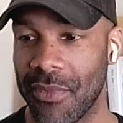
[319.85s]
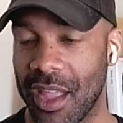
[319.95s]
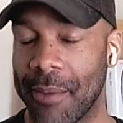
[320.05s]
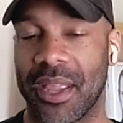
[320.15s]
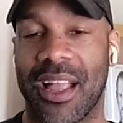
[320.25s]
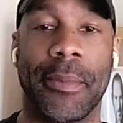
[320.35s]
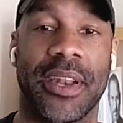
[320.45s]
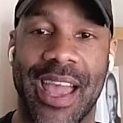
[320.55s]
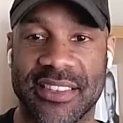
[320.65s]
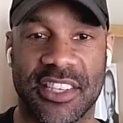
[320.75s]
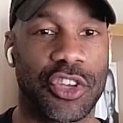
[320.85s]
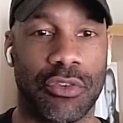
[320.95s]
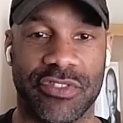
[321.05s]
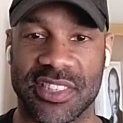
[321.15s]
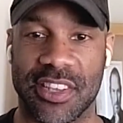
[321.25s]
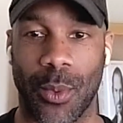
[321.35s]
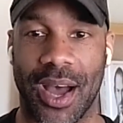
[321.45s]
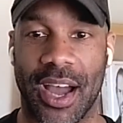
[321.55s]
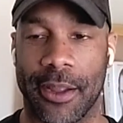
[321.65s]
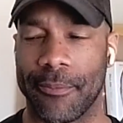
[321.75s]
I mean, comment X and you'll receive
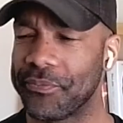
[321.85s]
Y.